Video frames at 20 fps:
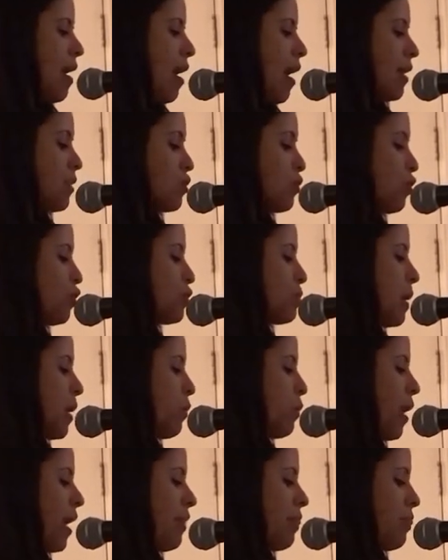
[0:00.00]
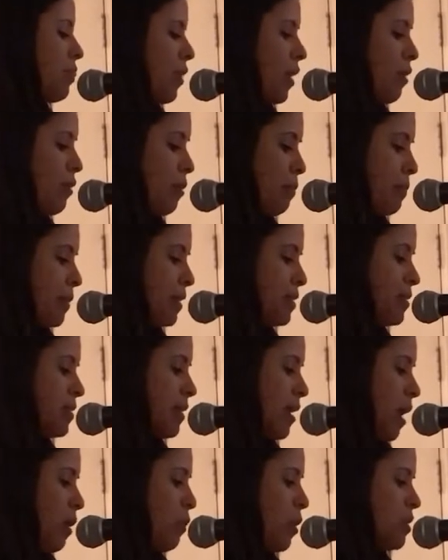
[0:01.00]
I told my white therapist
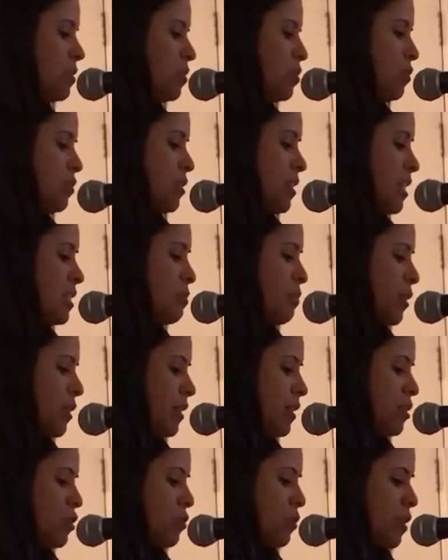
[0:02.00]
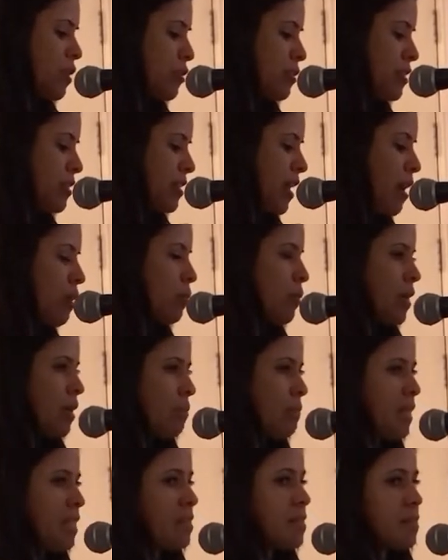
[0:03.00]
that I want so desperately to understand what it
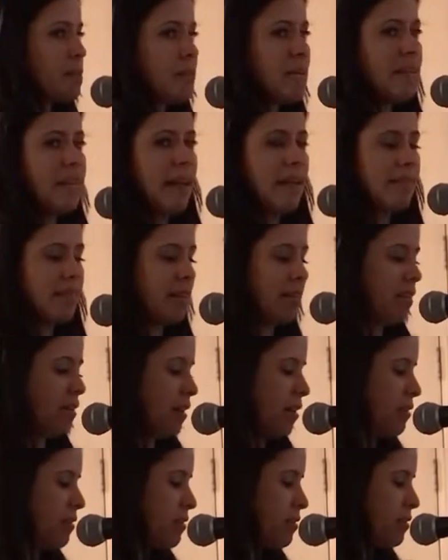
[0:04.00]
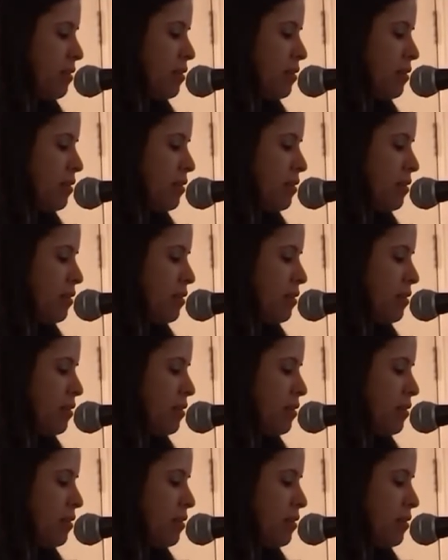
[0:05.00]
means to be Latina.